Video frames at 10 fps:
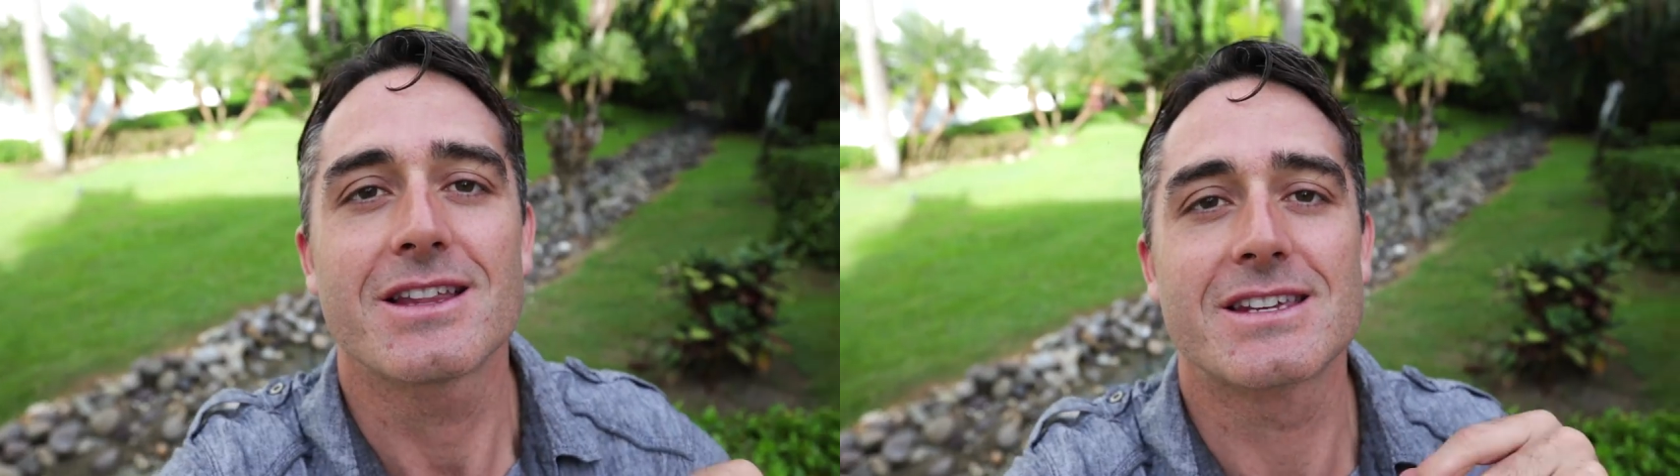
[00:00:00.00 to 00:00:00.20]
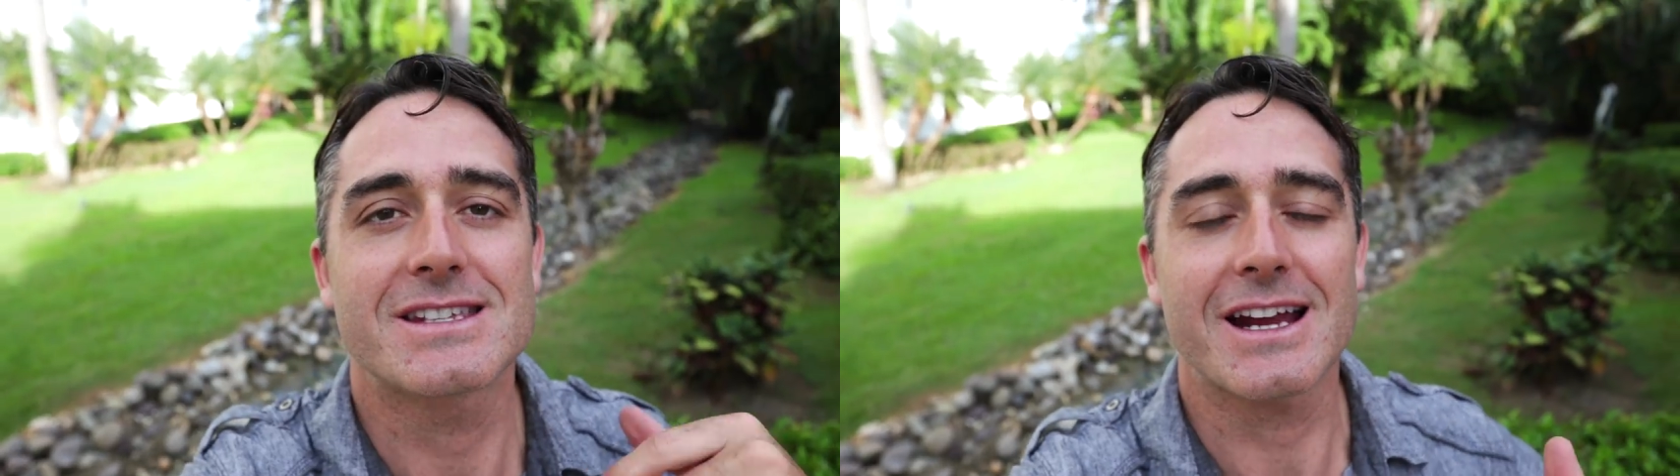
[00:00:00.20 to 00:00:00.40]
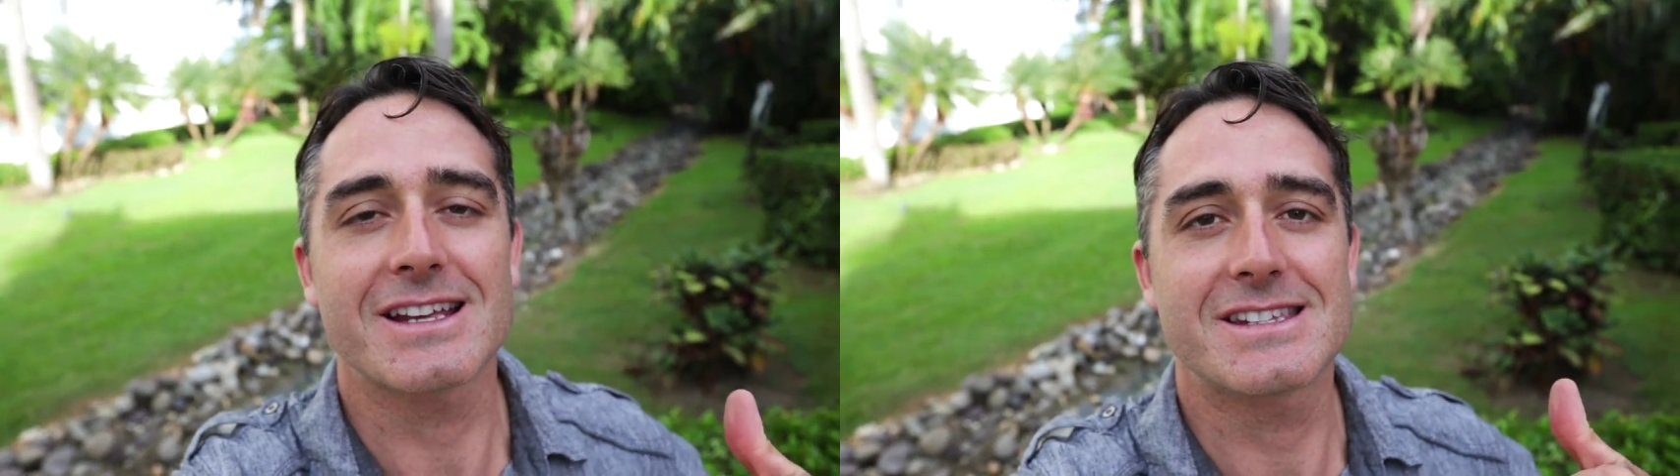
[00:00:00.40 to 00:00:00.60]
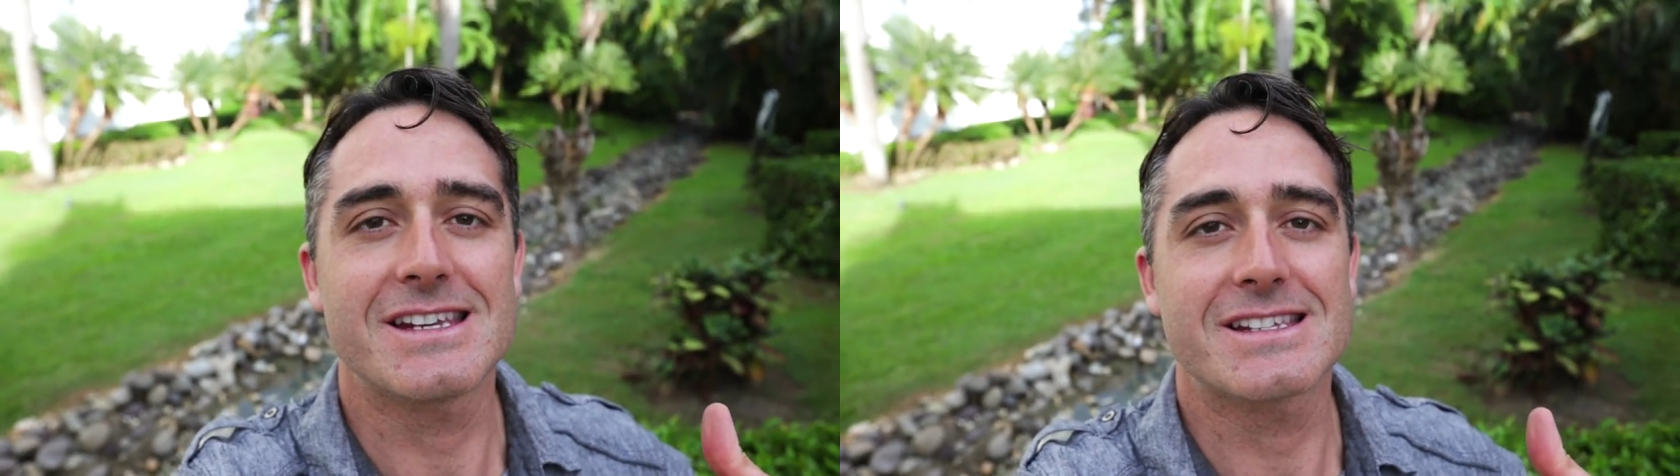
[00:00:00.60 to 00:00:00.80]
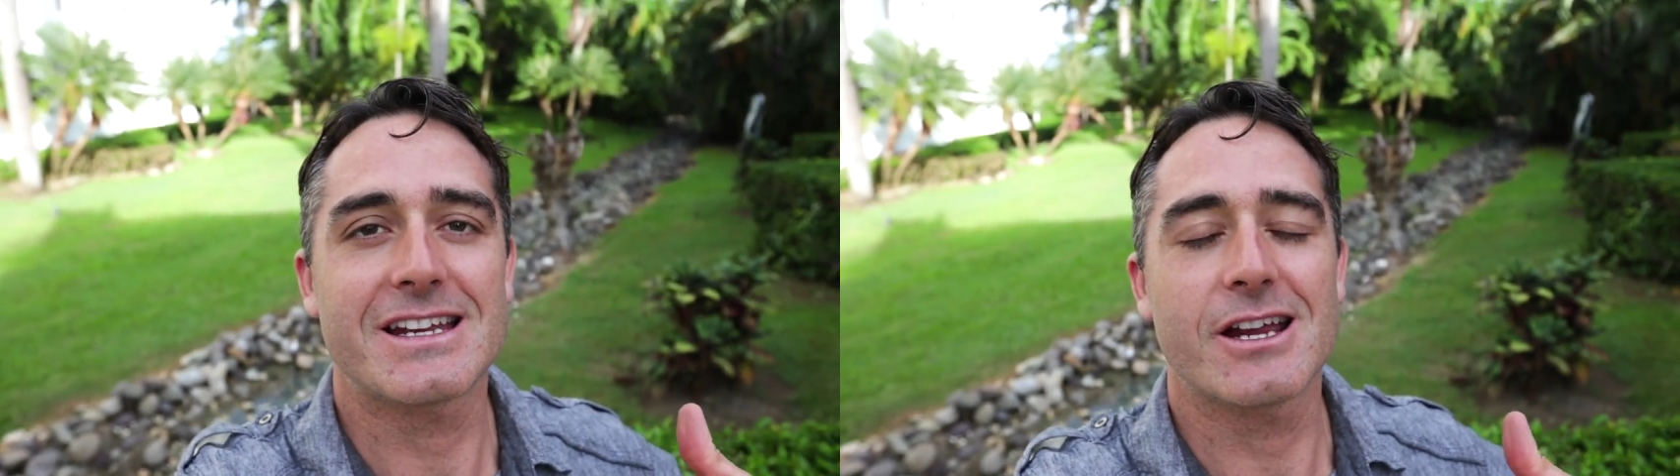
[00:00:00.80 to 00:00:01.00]
the second
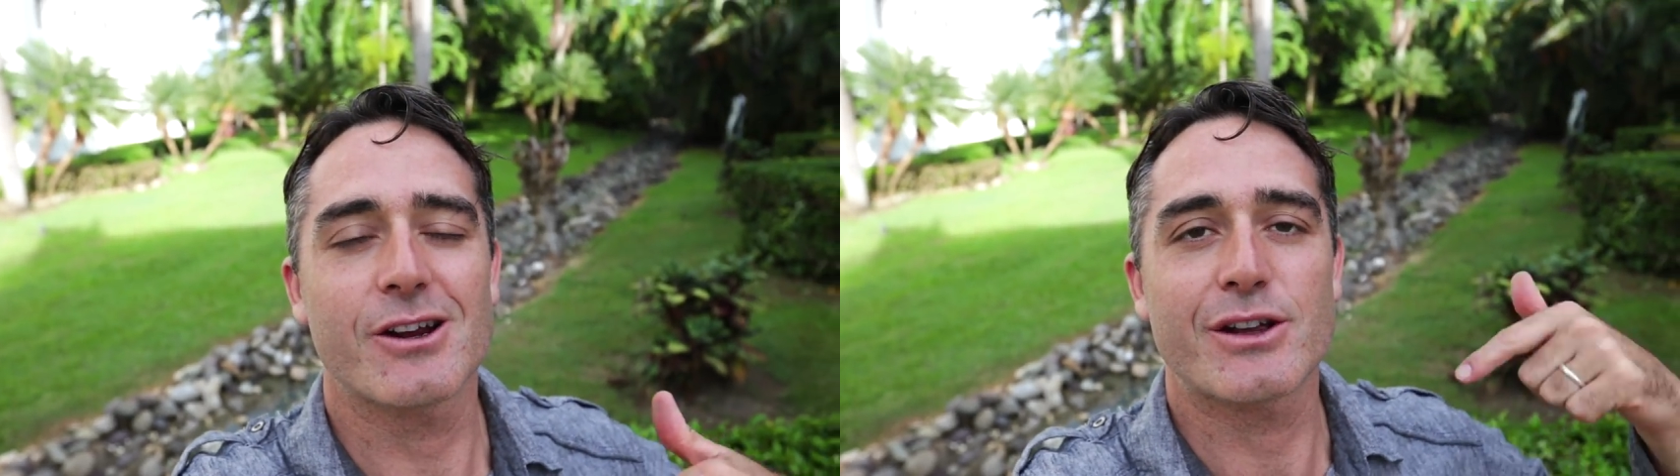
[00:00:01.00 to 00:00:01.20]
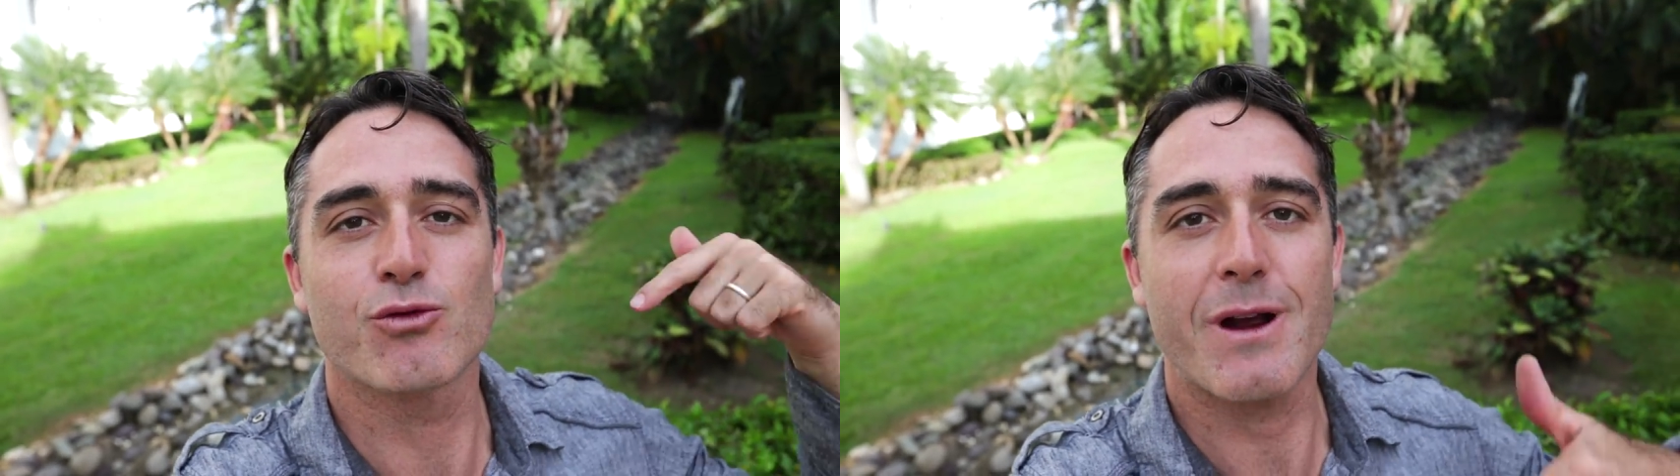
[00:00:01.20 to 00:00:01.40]
season here is